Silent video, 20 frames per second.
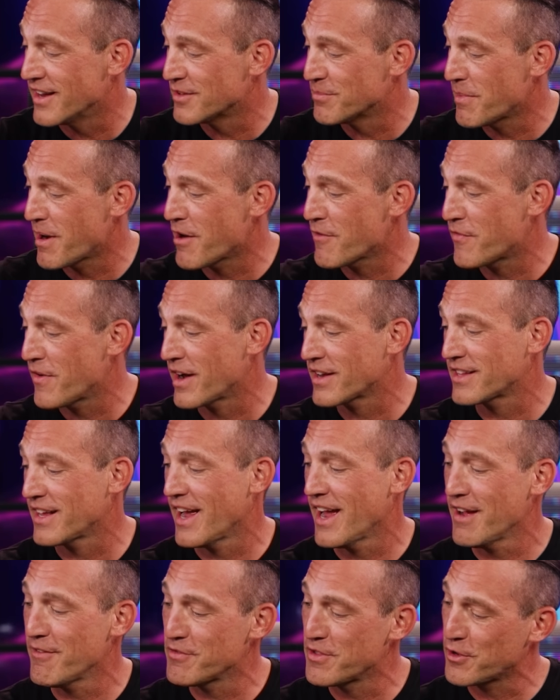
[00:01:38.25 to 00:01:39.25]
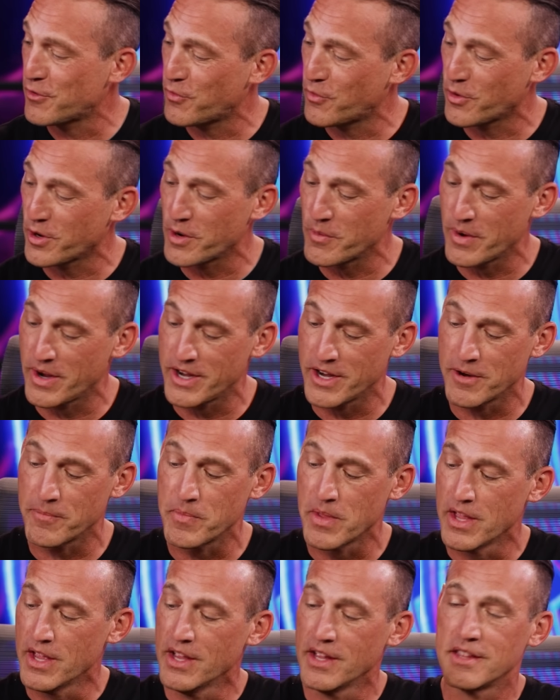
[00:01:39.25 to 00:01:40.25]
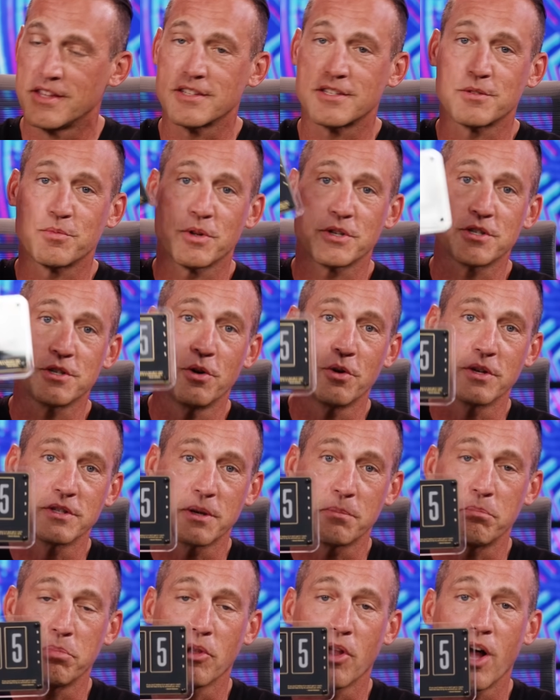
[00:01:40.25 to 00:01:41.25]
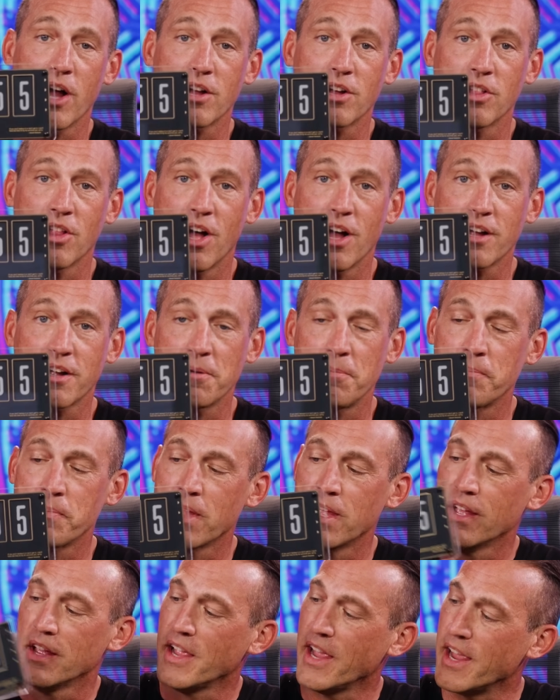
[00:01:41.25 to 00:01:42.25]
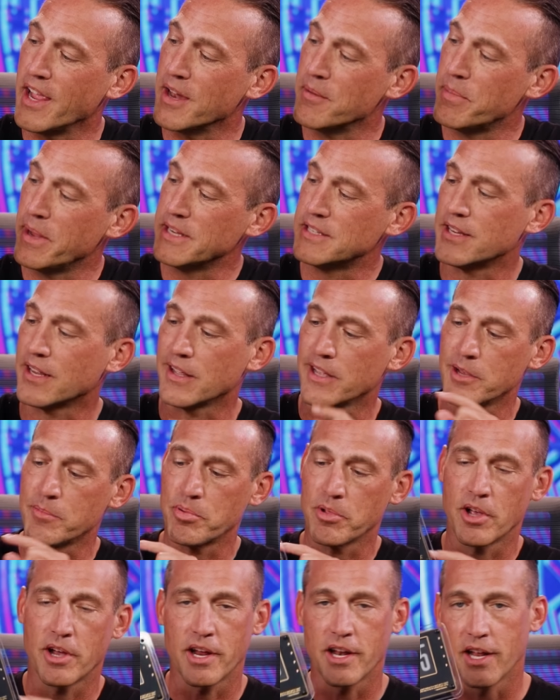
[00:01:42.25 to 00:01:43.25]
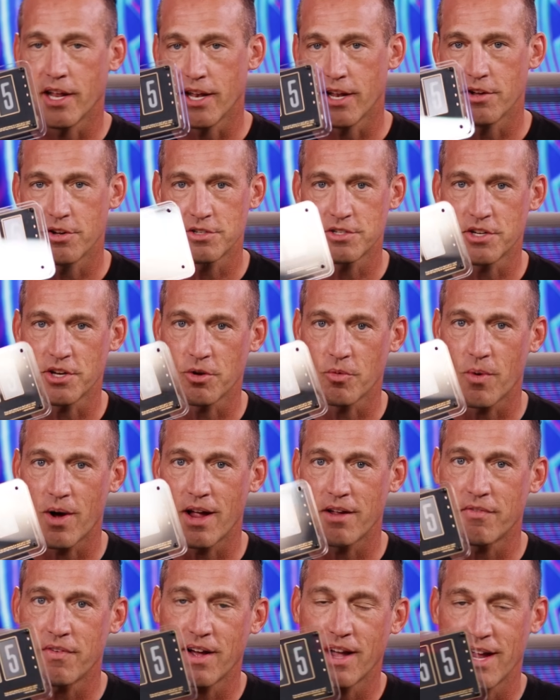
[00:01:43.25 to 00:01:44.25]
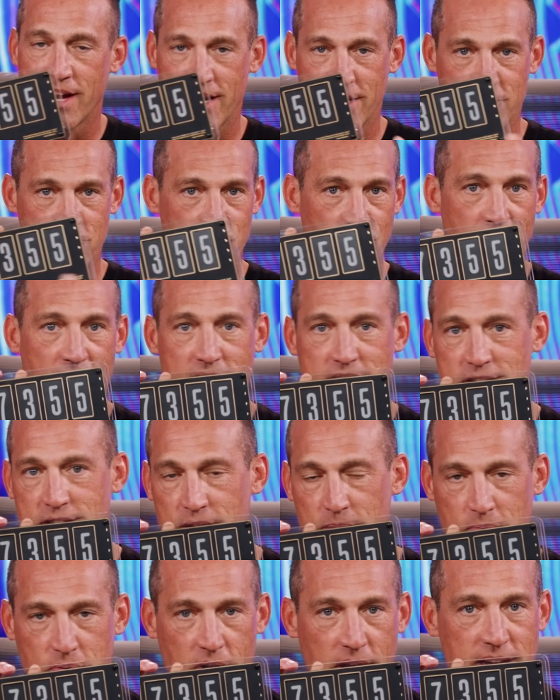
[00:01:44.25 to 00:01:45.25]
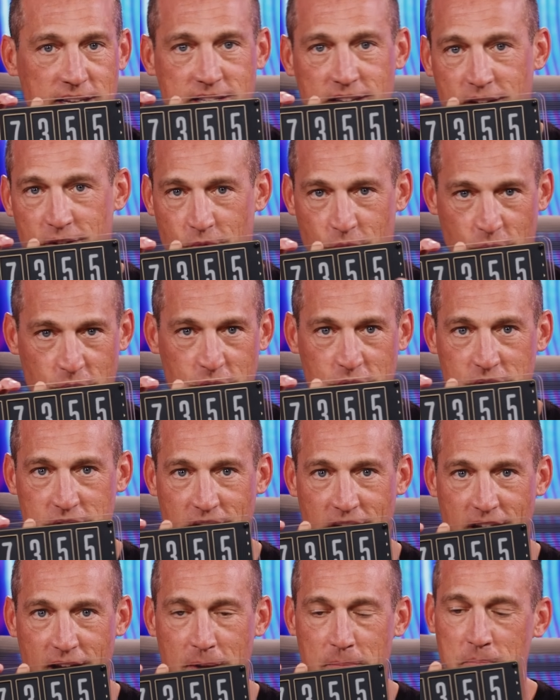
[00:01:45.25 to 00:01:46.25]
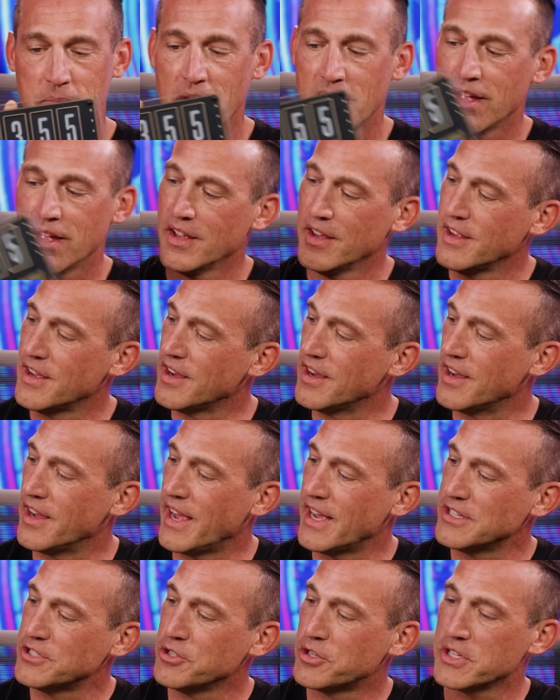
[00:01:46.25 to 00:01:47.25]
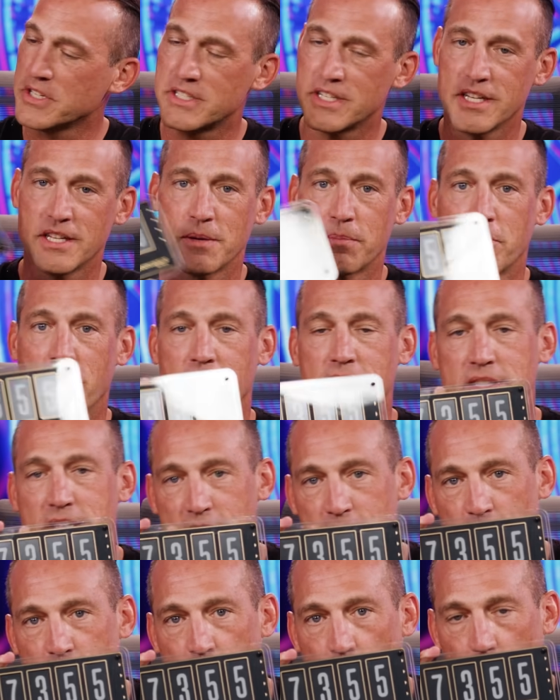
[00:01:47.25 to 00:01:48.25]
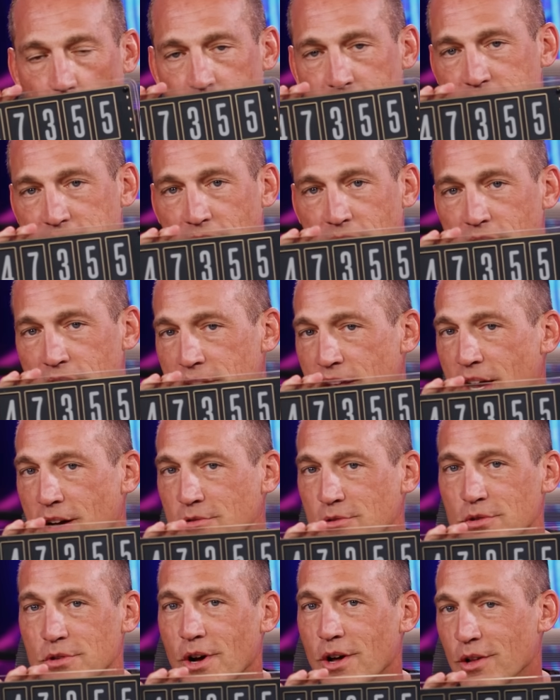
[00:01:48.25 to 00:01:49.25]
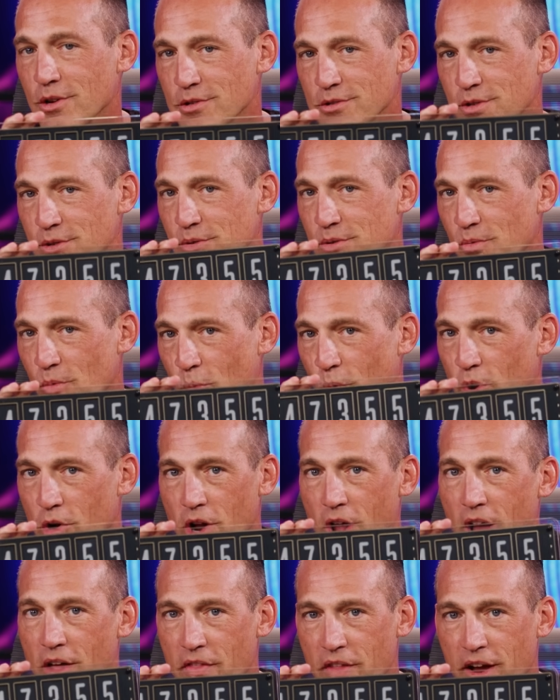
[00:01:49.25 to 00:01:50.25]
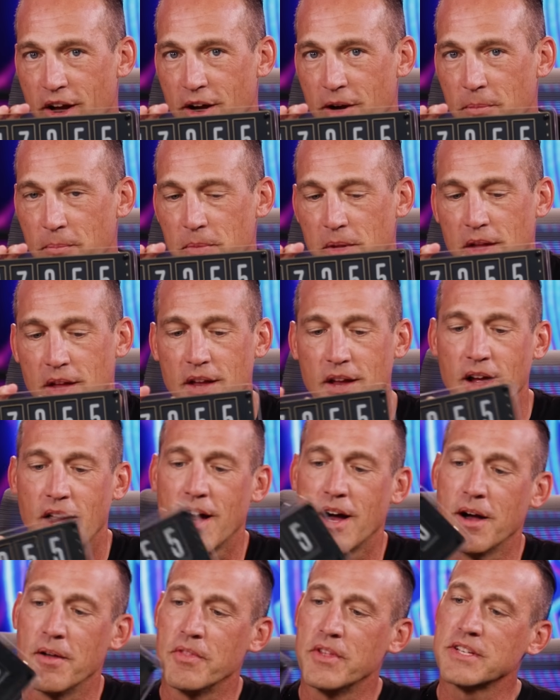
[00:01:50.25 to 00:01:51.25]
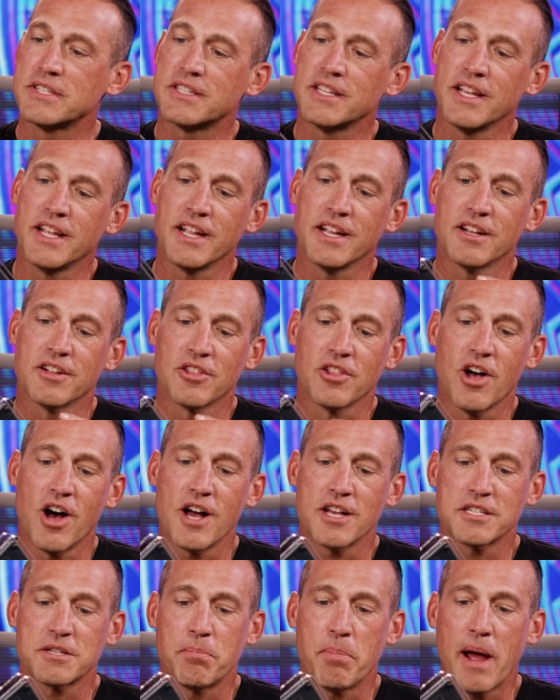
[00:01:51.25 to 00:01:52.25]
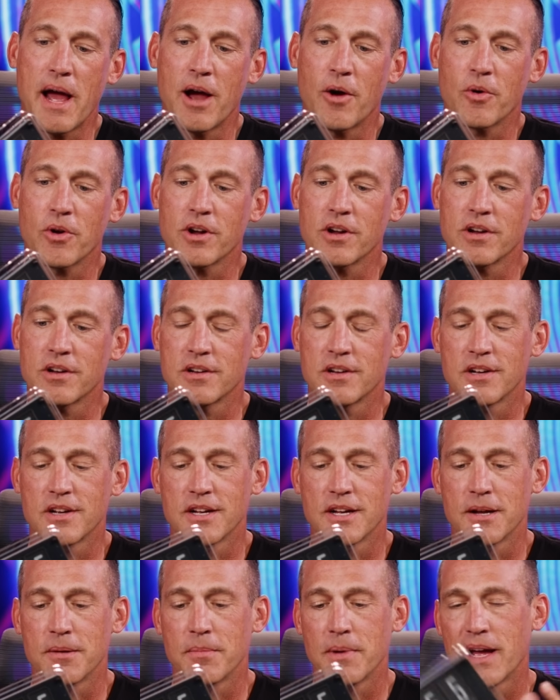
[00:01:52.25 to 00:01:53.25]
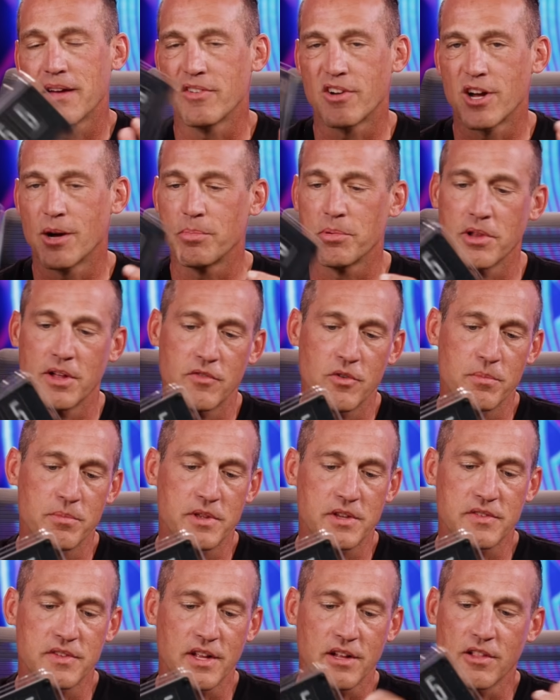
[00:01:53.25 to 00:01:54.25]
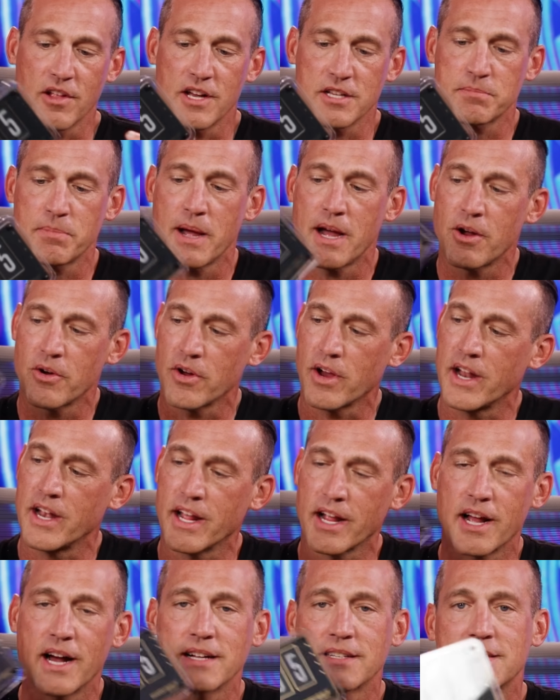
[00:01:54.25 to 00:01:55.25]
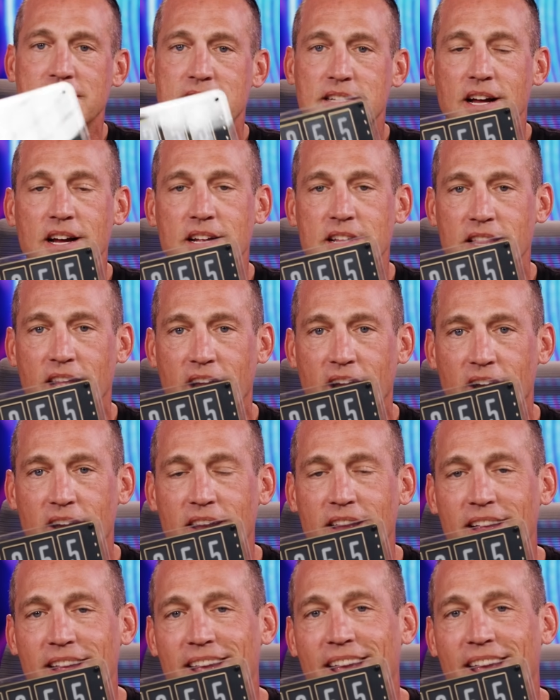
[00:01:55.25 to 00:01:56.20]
As a matter of fact, I have this for you right here. This is what's known as a block clock. And basically you plug it in, it hooks to your Wi-Fi and it tracks the price in real time. Uh, as you can see, the price says forty-seven thousand dollars and we're not there. Uh, this thing lost power. Um, I have a couple of them. This thing lost power and it got stuck there.